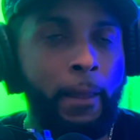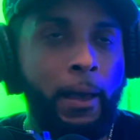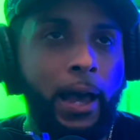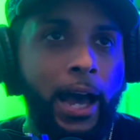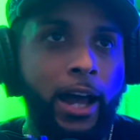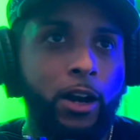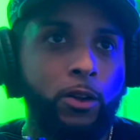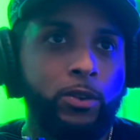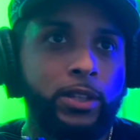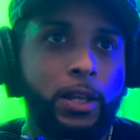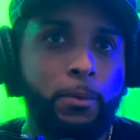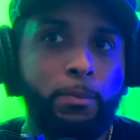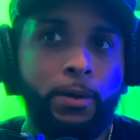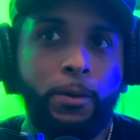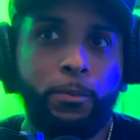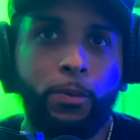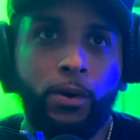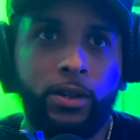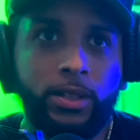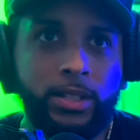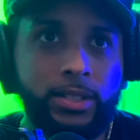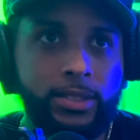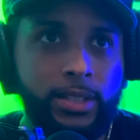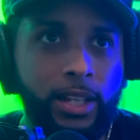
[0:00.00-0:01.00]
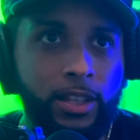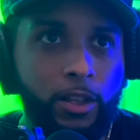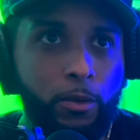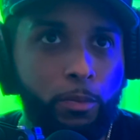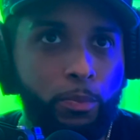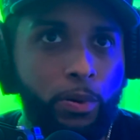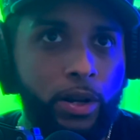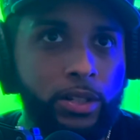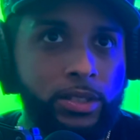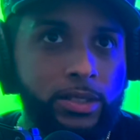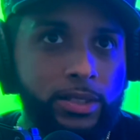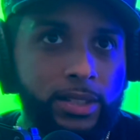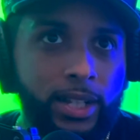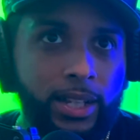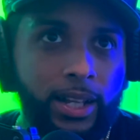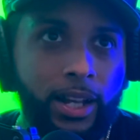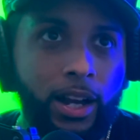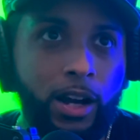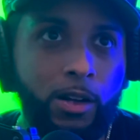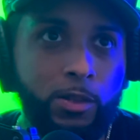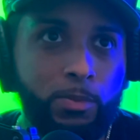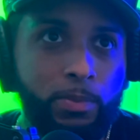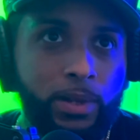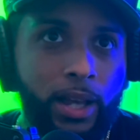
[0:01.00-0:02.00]
I don't think people understand the pressures that
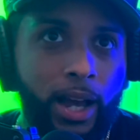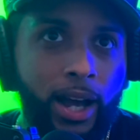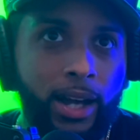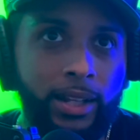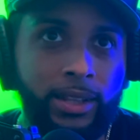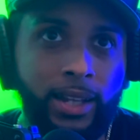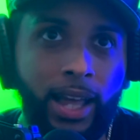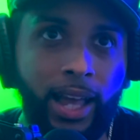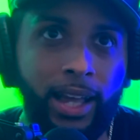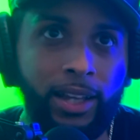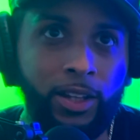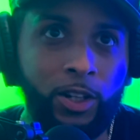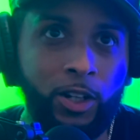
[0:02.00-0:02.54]
comes behind that.